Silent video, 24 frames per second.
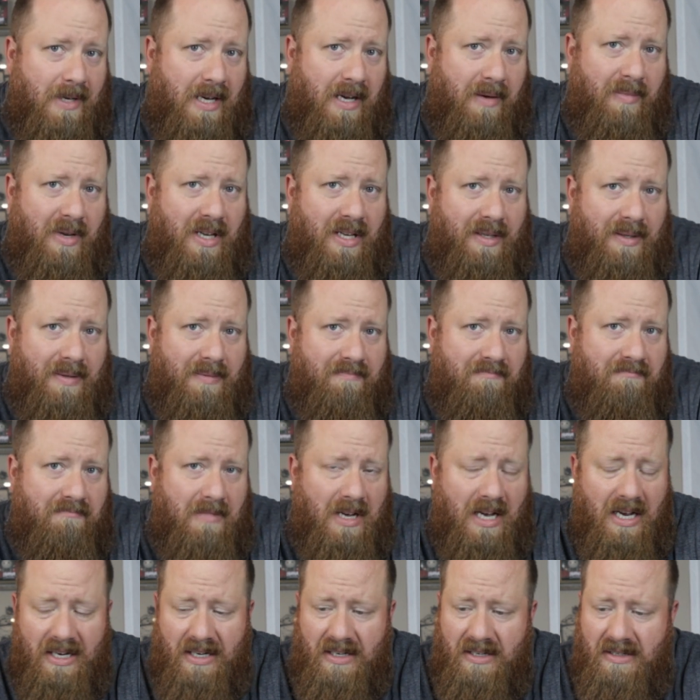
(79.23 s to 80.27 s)
I mean,
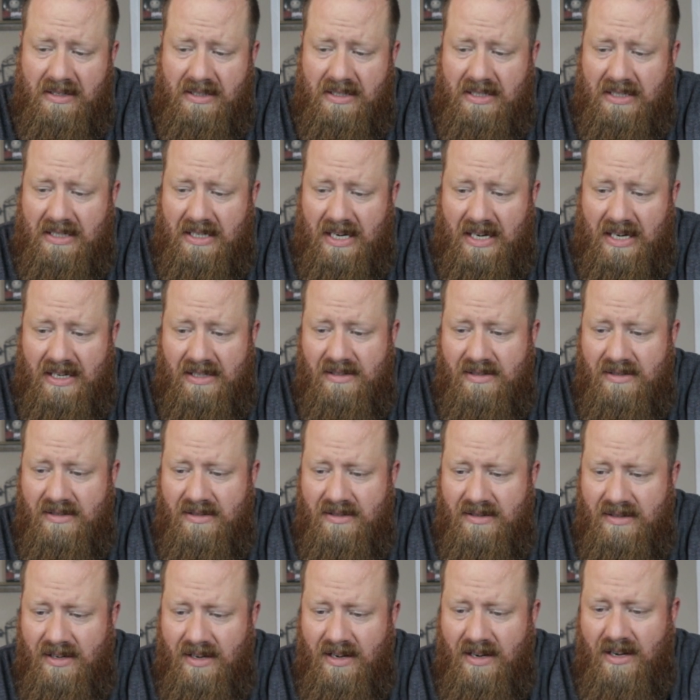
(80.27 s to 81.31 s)
I
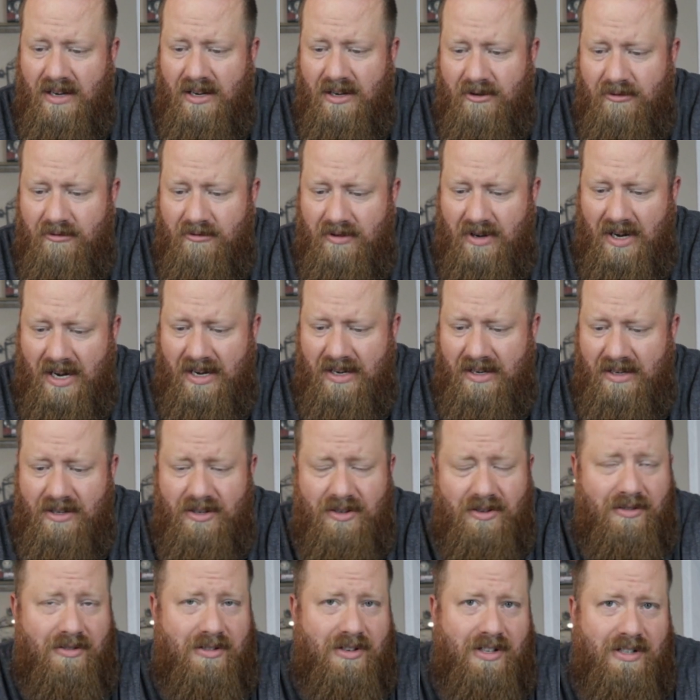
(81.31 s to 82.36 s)
guess I,
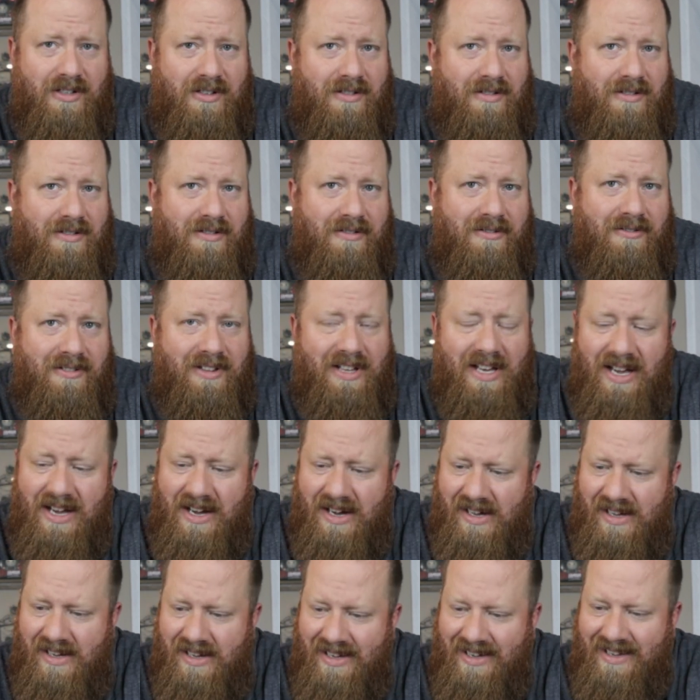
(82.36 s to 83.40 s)
you could do
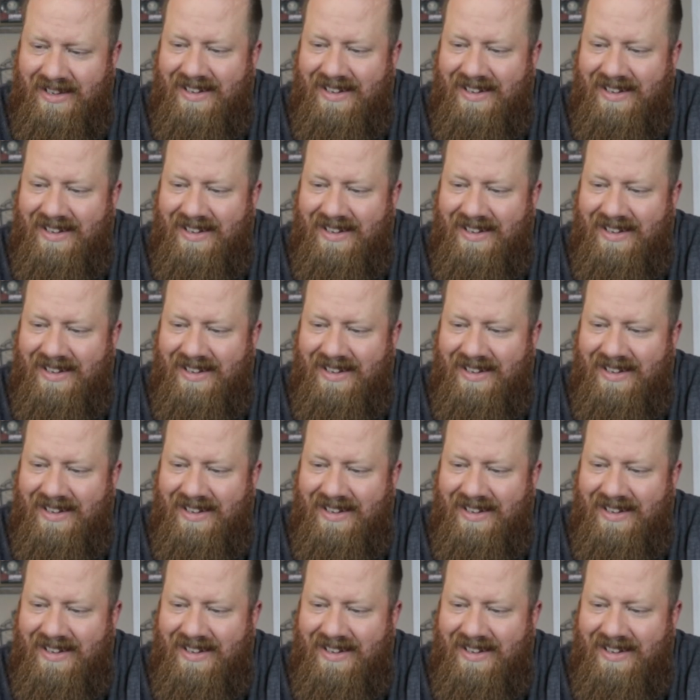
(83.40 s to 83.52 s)
that.